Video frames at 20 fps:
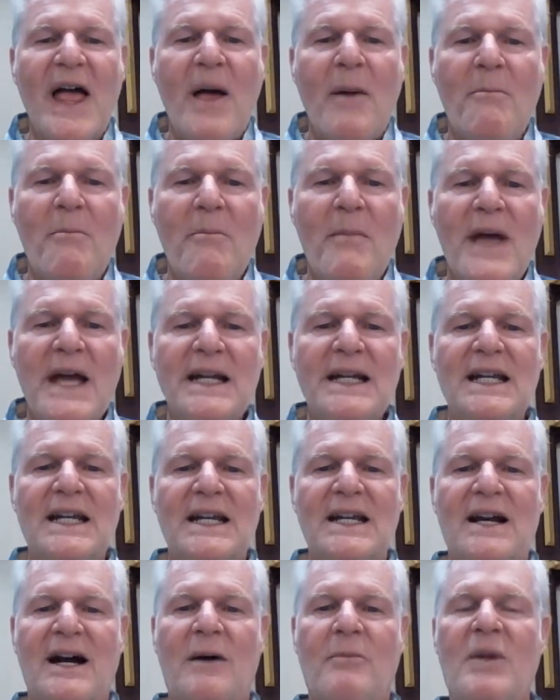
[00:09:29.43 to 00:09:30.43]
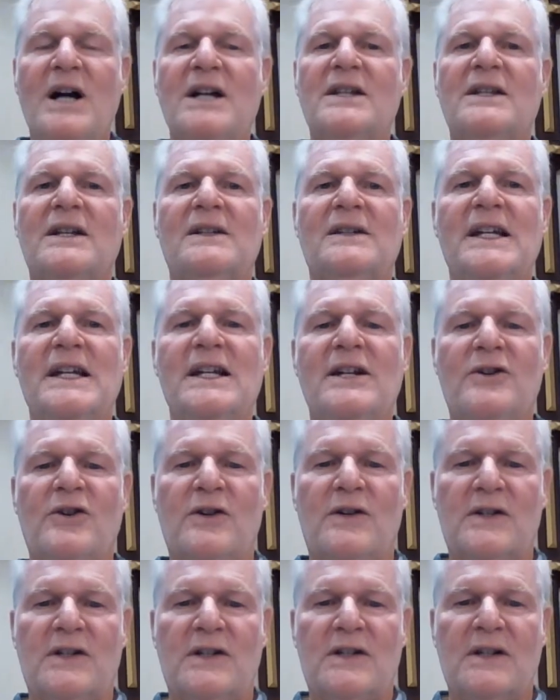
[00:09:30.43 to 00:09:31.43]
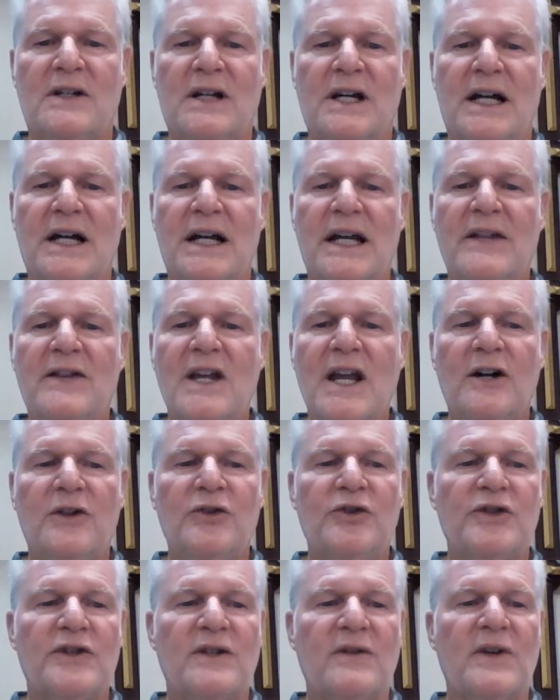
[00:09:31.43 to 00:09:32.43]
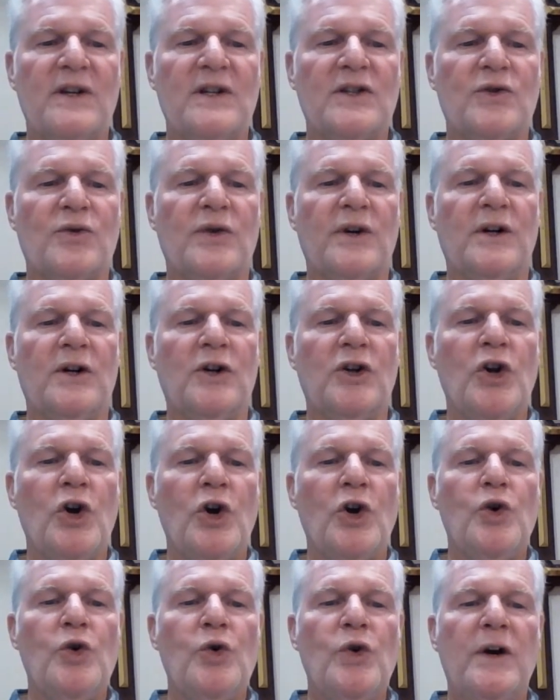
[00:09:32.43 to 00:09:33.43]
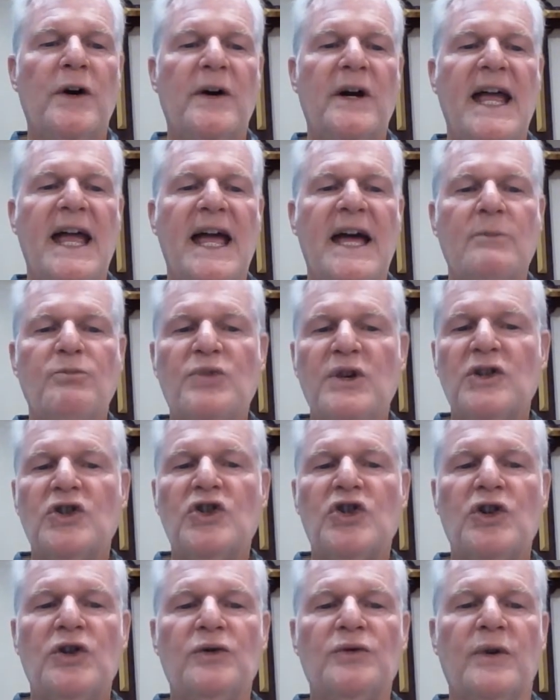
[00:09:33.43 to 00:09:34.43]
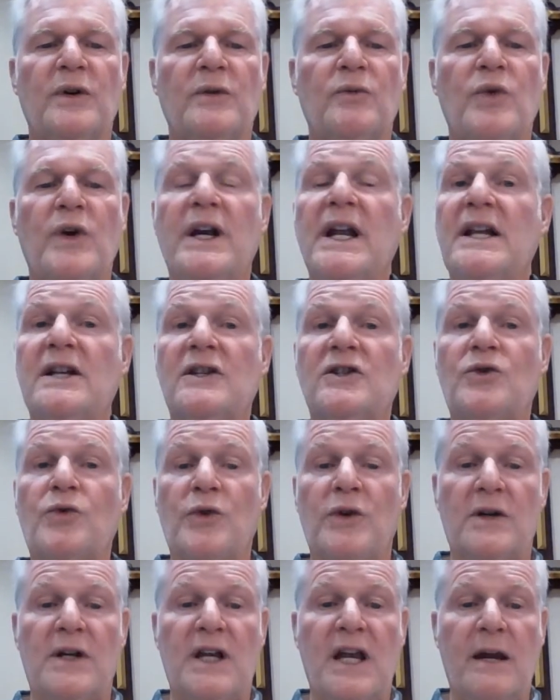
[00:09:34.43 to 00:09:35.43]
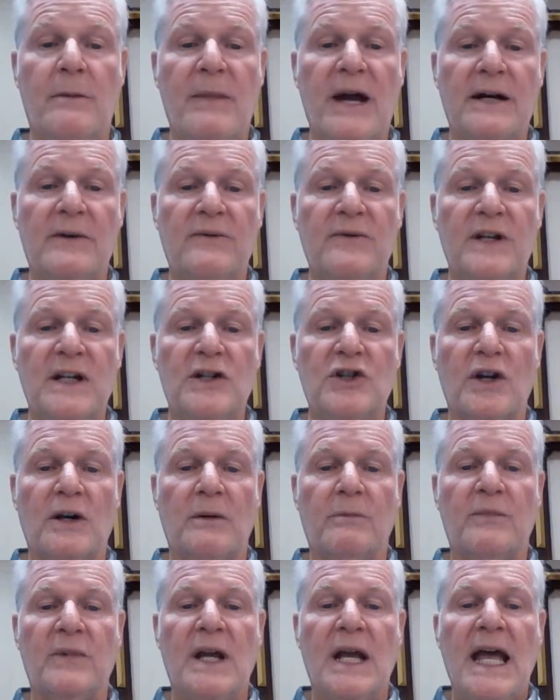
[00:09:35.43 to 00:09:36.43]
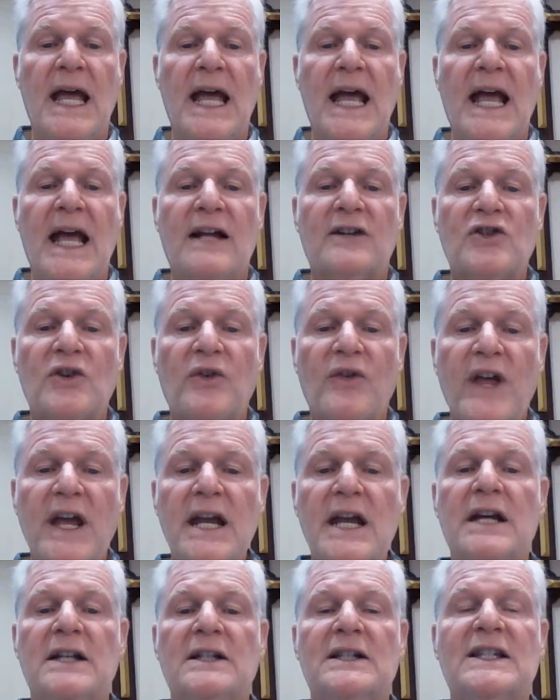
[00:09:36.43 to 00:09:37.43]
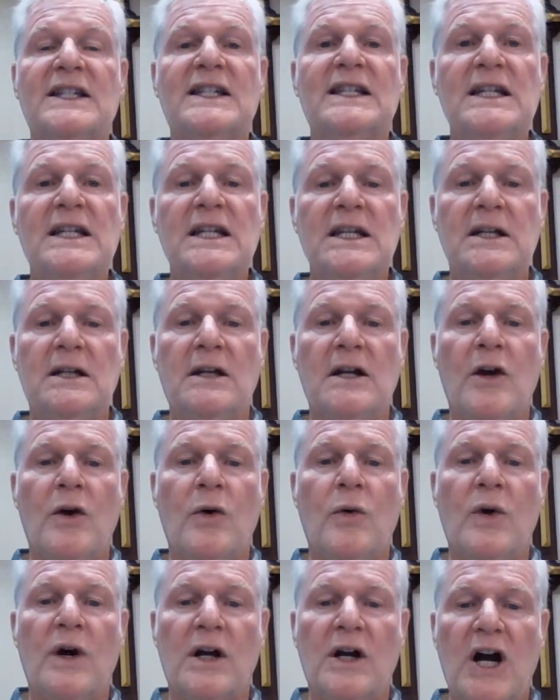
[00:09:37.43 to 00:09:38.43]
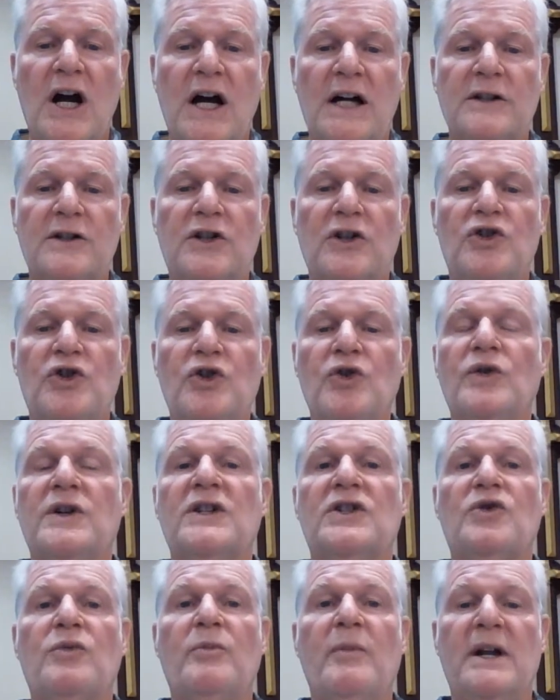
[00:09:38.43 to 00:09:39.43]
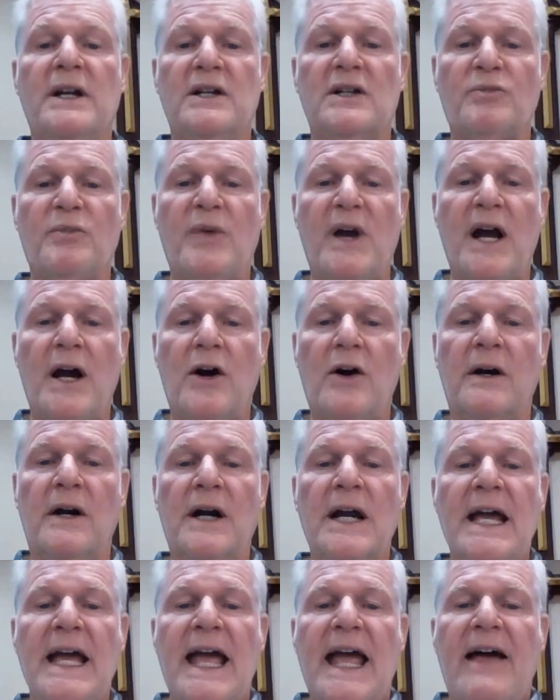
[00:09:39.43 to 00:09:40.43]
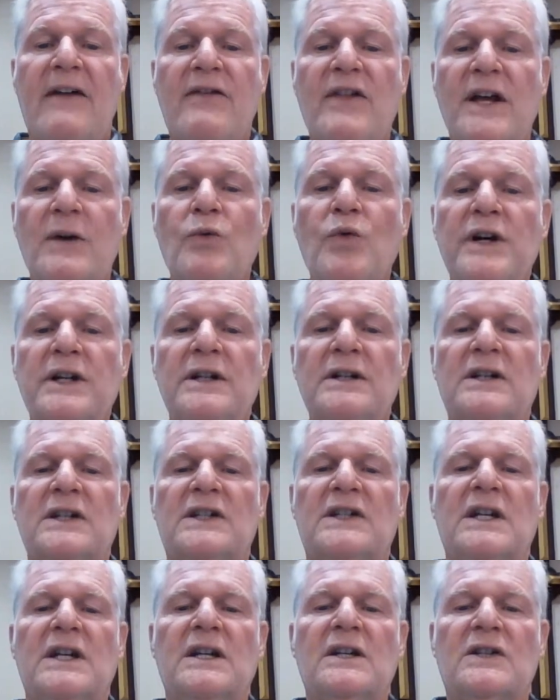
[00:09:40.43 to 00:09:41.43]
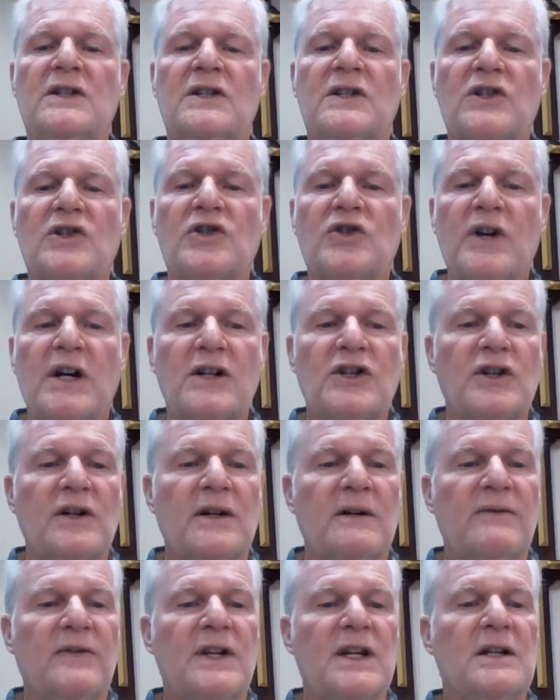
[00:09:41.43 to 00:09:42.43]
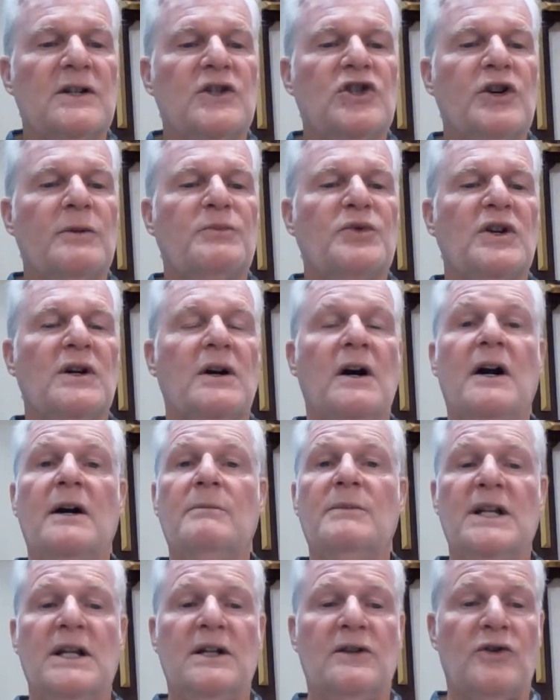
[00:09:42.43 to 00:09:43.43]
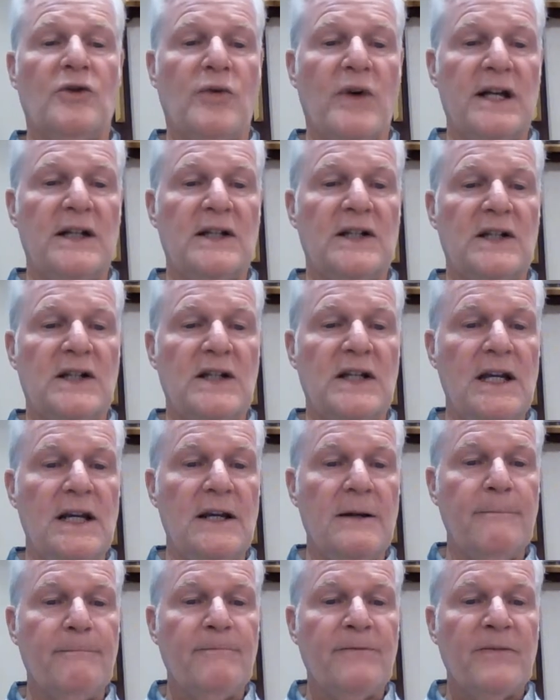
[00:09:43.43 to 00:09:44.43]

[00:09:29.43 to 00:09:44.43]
many among the leaders uh, and the elders of Israel who had been children when Israel came out of Egypt. And so they had seen what God could do, his tremendous power, and they witnessed his destruction of the Egyptian army at the Red Sea.